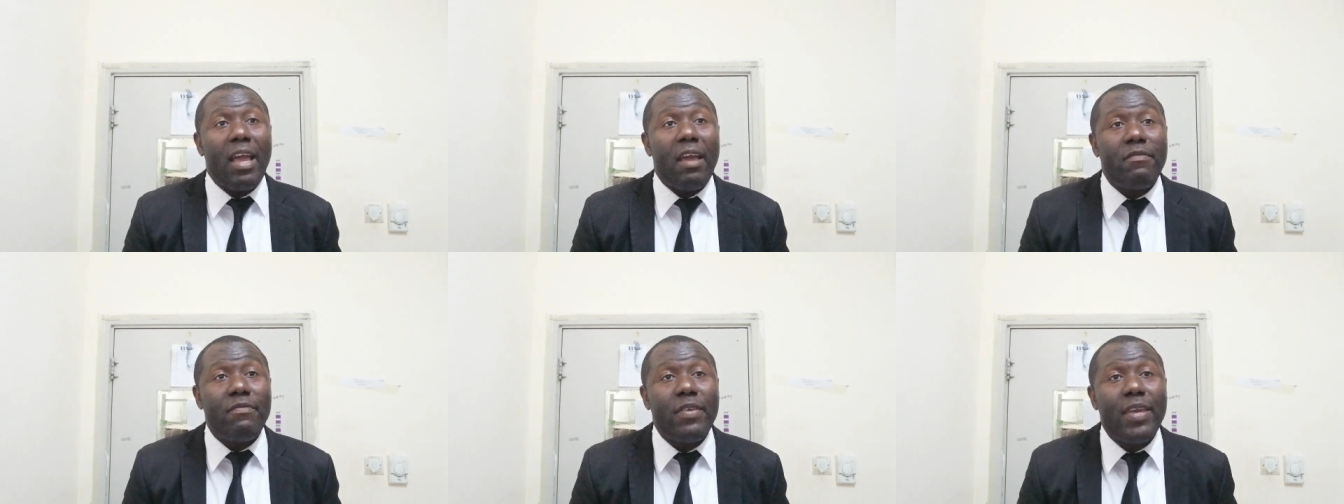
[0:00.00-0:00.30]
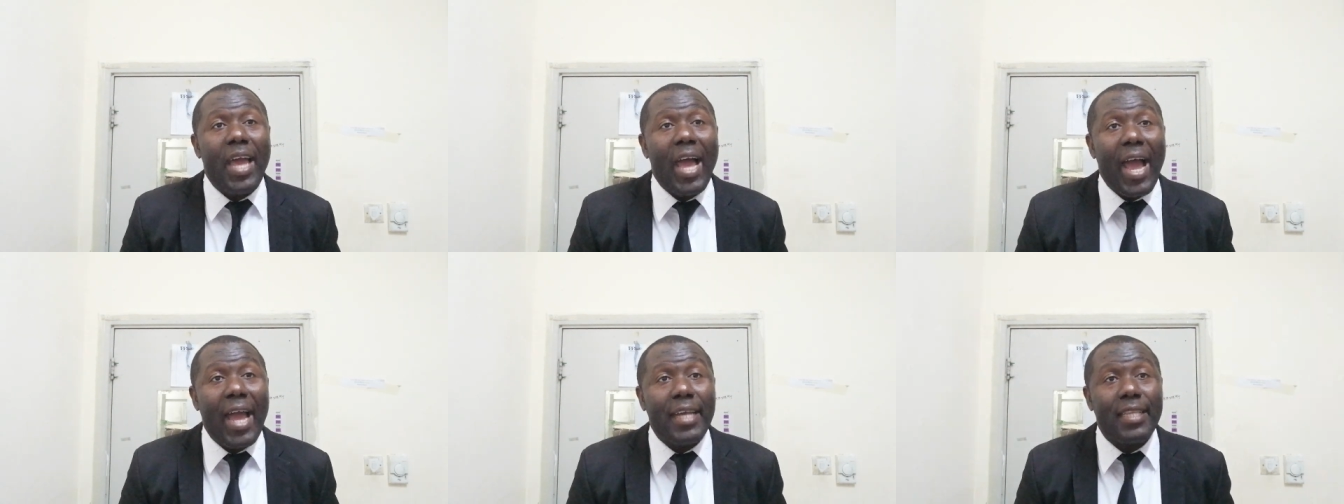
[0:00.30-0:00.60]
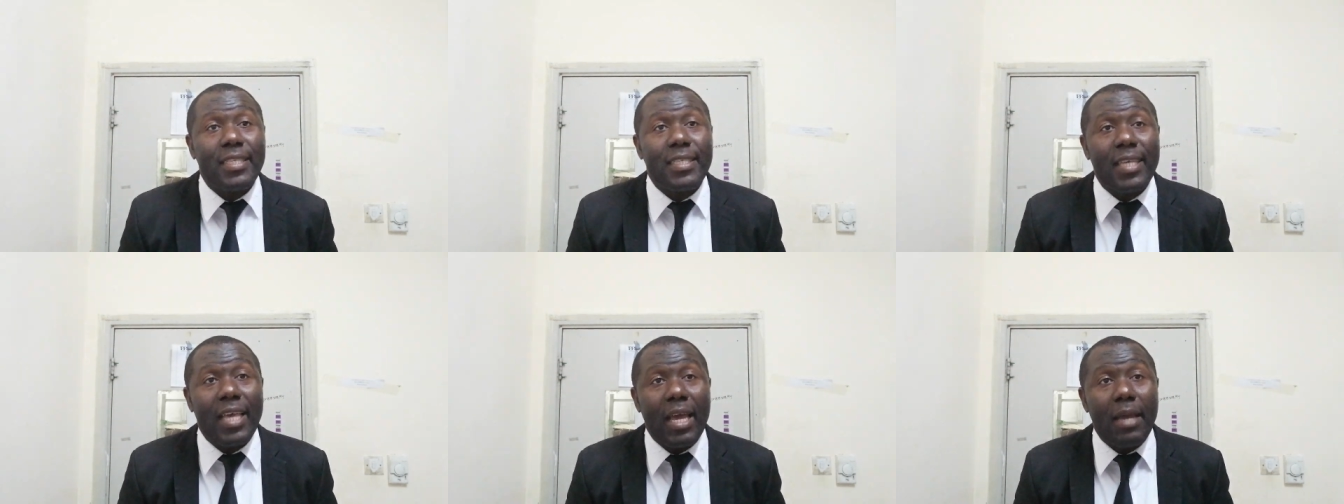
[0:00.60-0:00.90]
heavy
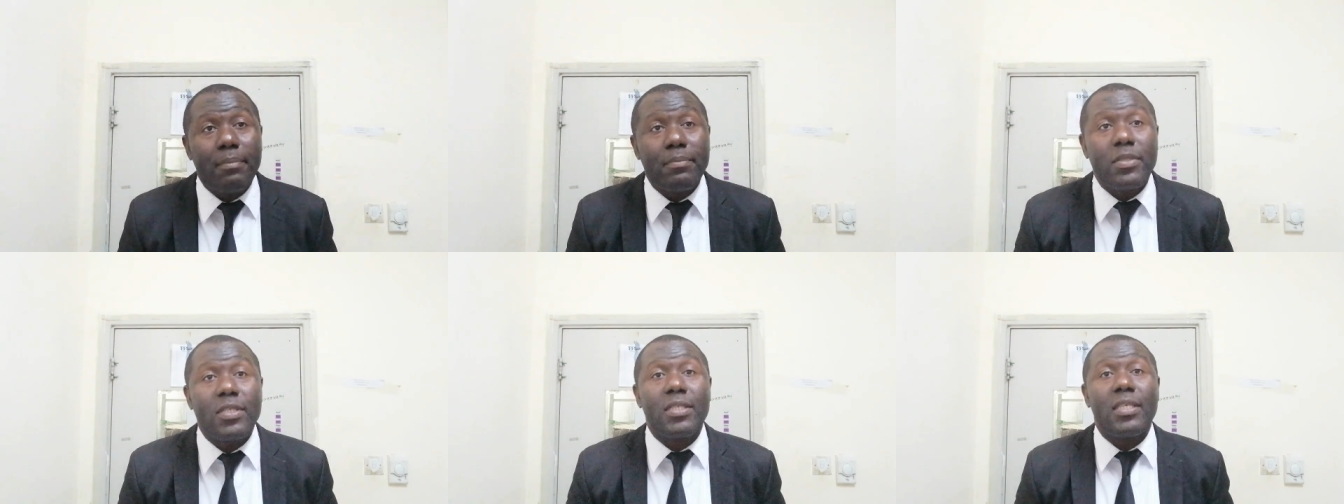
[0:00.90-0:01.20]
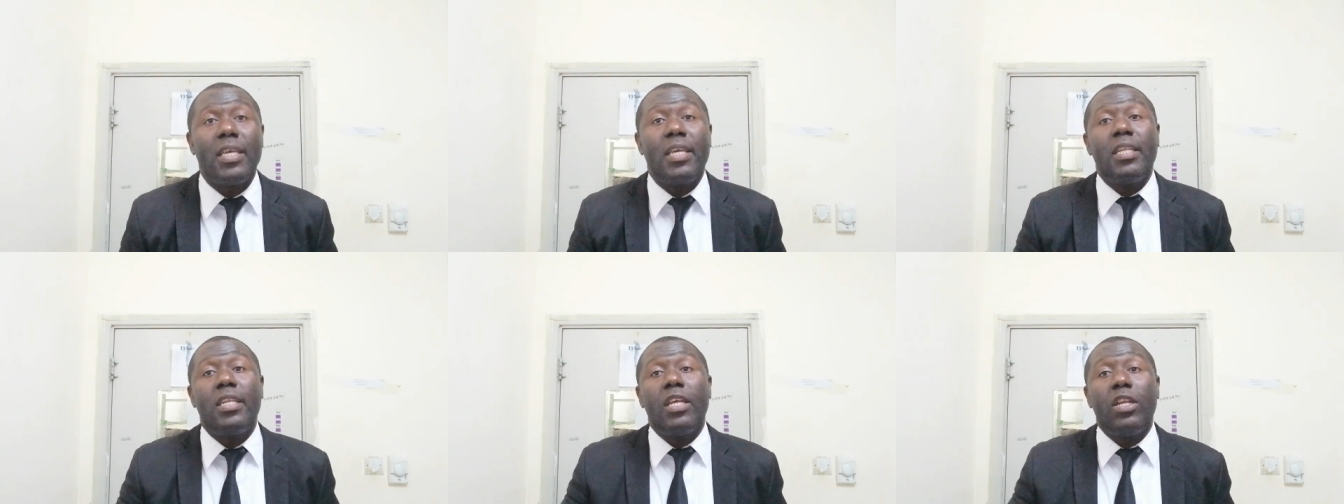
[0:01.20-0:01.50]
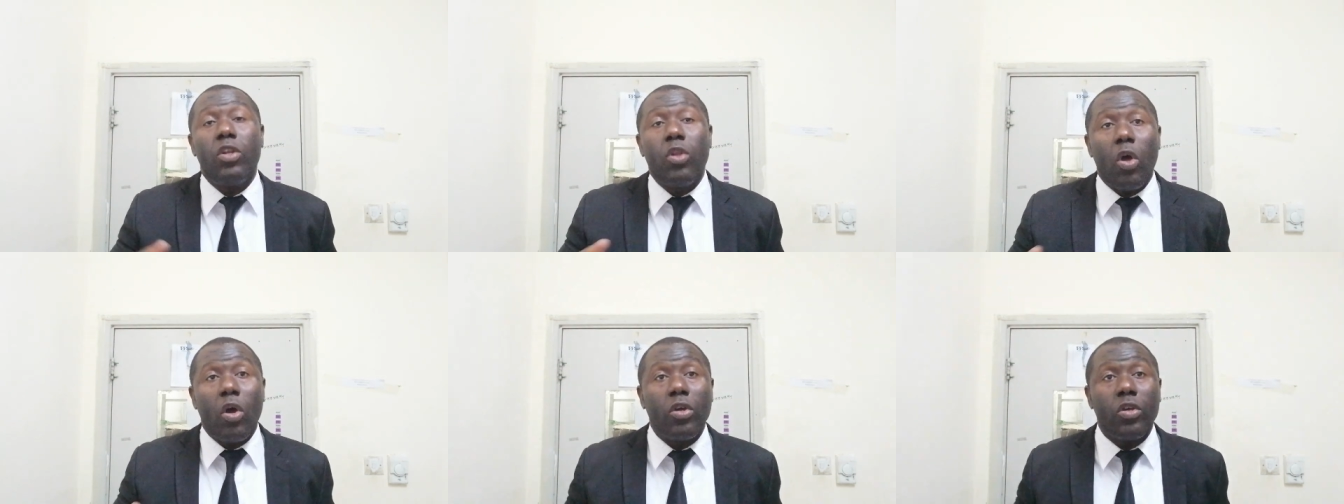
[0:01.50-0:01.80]
items in the
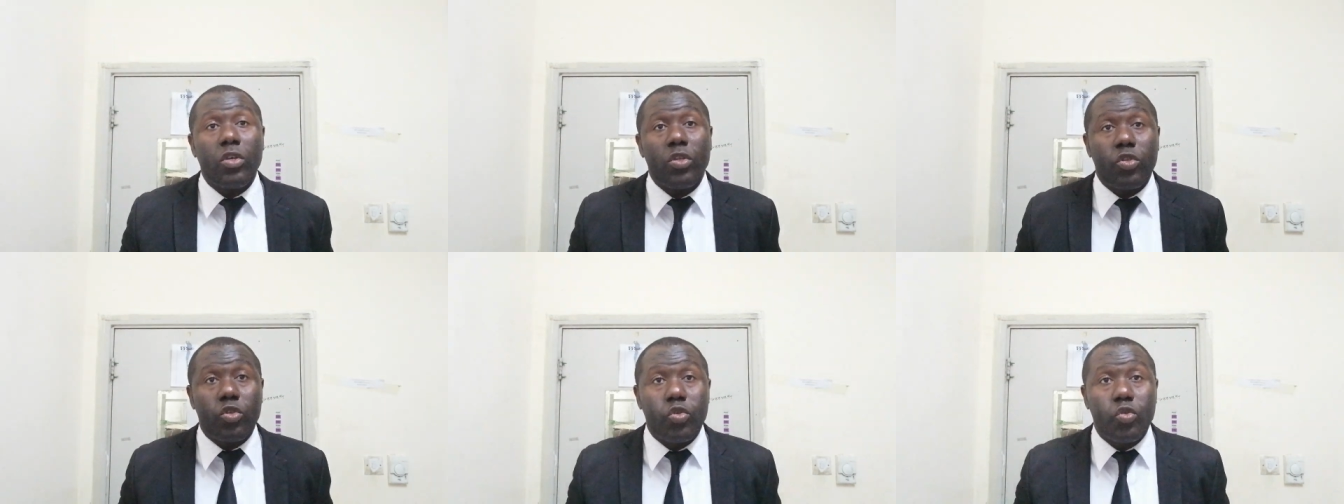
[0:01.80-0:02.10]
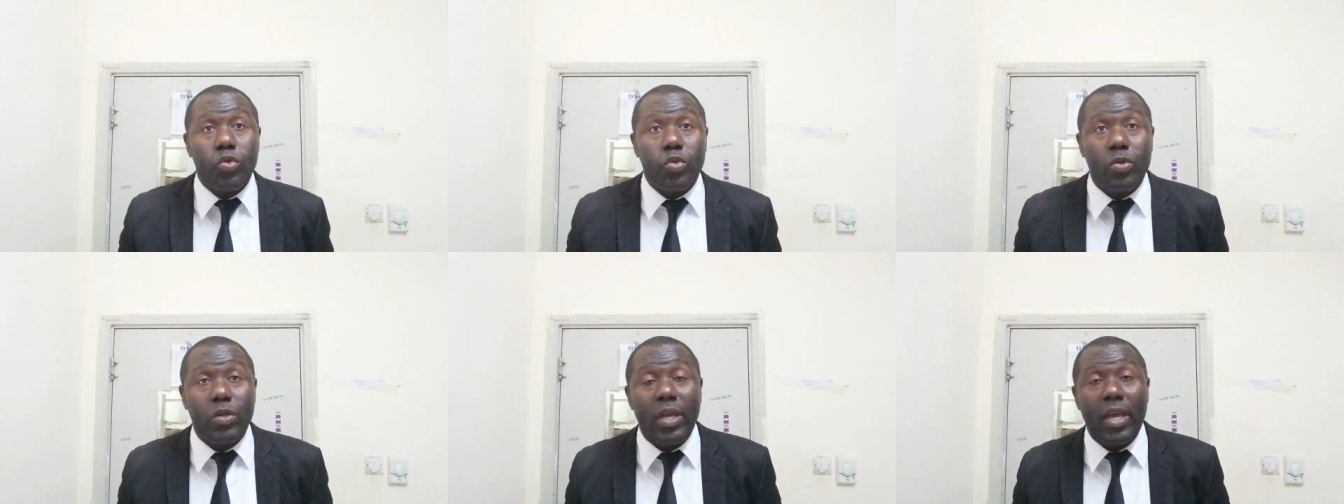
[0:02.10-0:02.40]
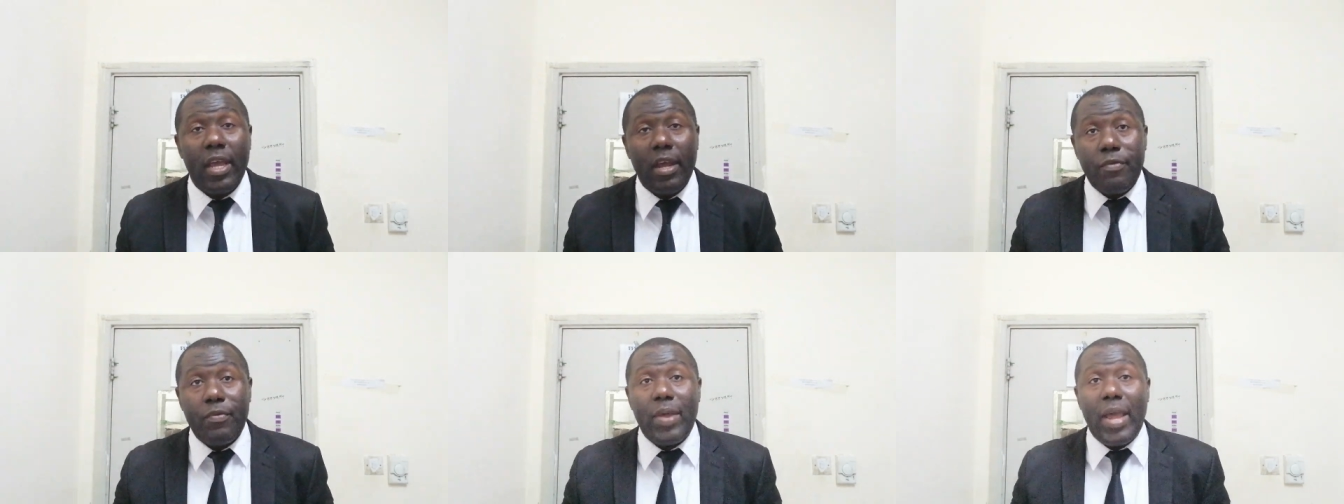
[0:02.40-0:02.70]
longitude
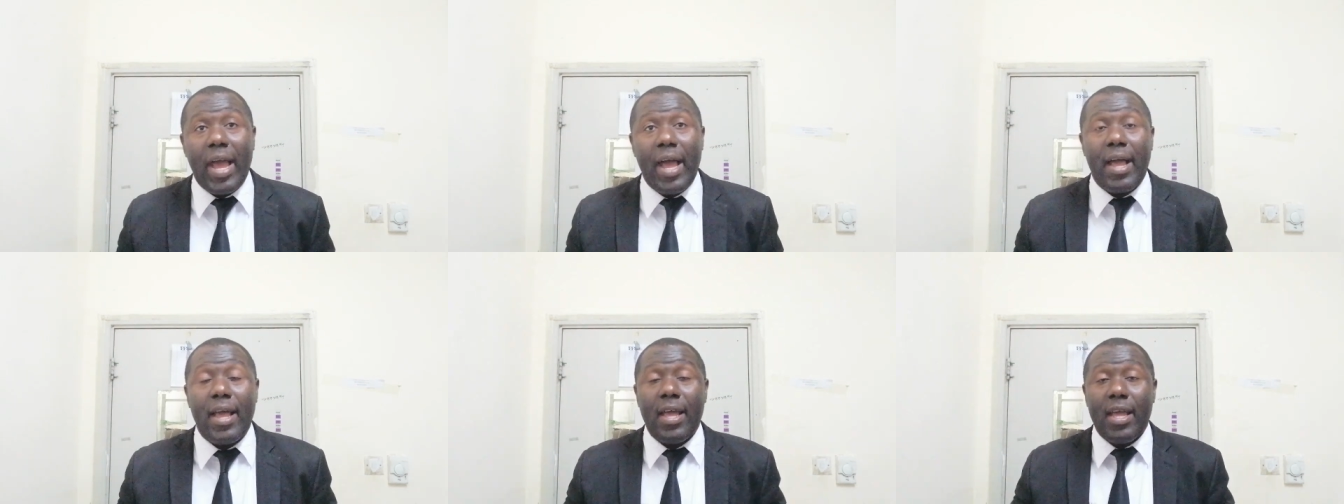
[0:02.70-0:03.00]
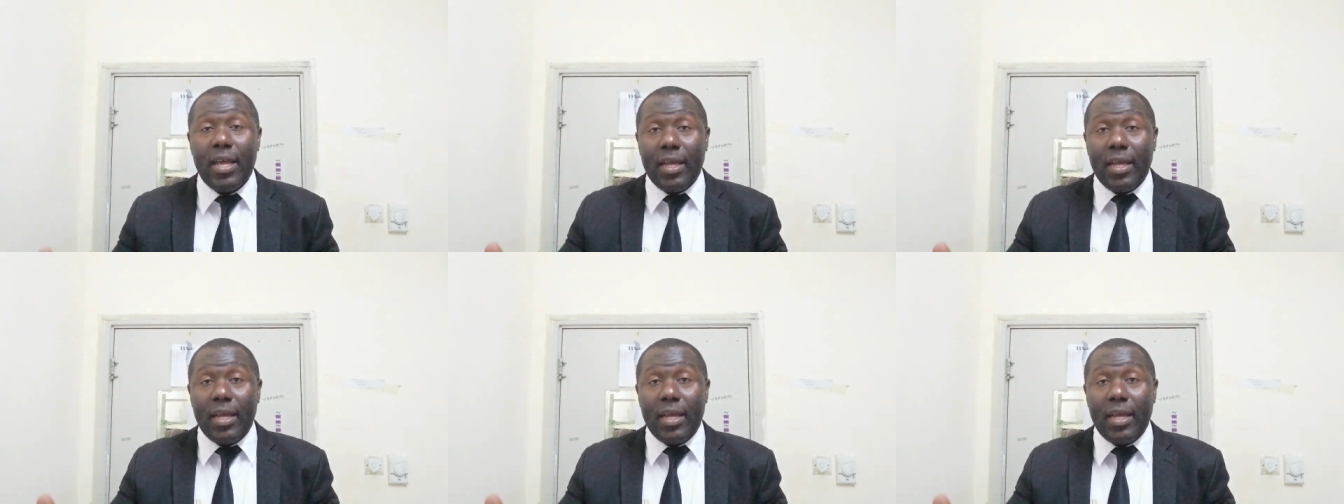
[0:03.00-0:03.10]
area,